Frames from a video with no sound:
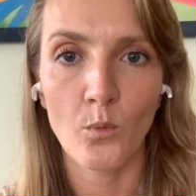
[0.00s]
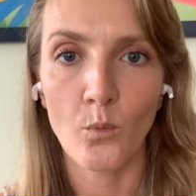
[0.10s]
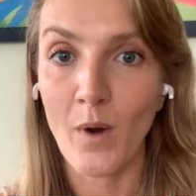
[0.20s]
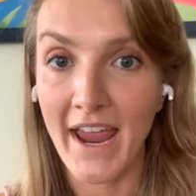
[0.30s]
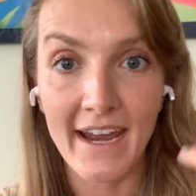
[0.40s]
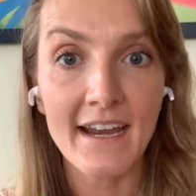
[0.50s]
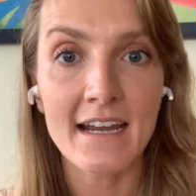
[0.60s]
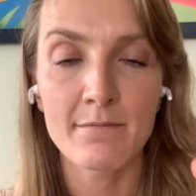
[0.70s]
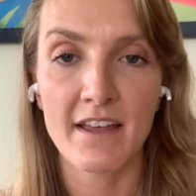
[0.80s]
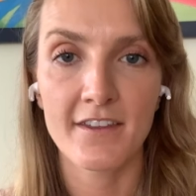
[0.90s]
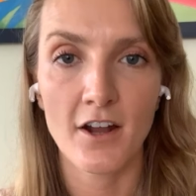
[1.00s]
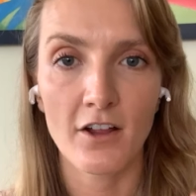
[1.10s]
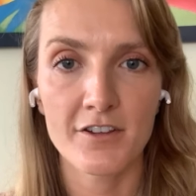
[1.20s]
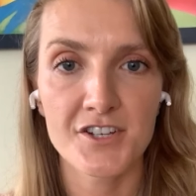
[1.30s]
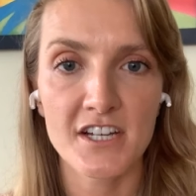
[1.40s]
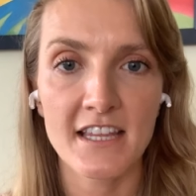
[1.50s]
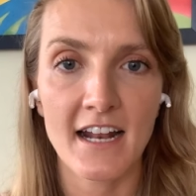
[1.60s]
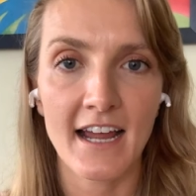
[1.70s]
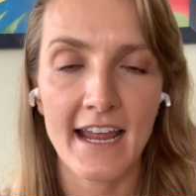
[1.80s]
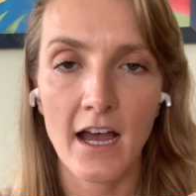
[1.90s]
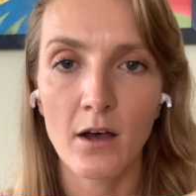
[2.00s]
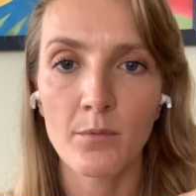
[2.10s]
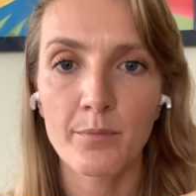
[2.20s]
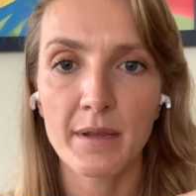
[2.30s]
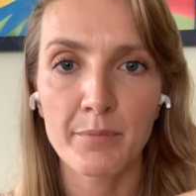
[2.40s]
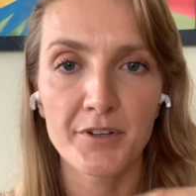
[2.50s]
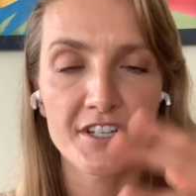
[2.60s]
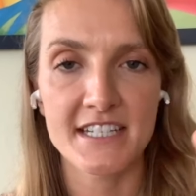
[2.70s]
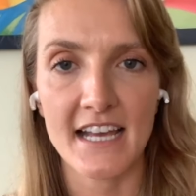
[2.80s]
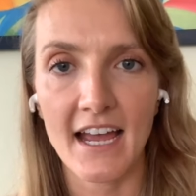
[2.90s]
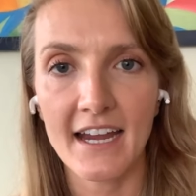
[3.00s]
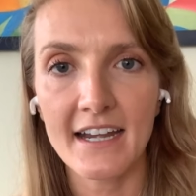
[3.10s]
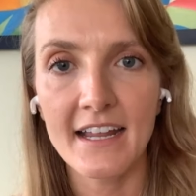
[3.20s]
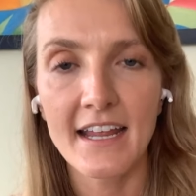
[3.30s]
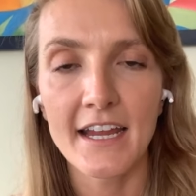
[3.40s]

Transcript: way and methodology that I help people decide,